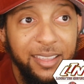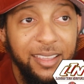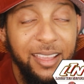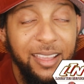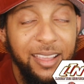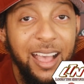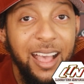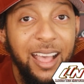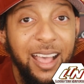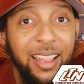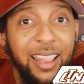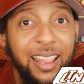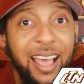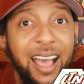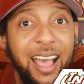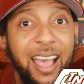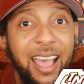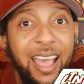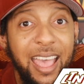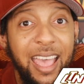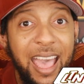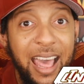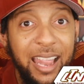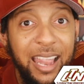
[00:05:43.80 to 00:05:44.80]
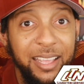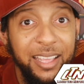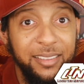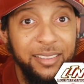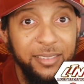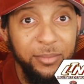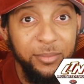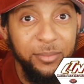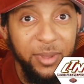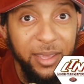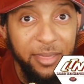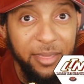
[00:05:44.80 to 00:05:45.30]
a la Alex
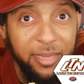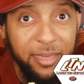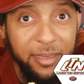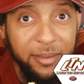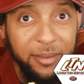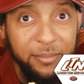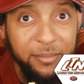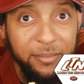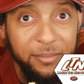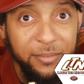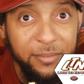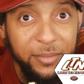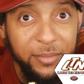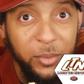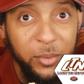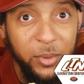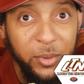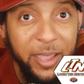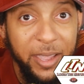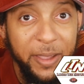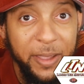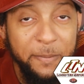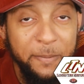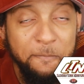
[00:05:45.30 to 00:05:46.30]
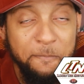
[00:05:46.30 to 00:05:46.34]
Smith, okay?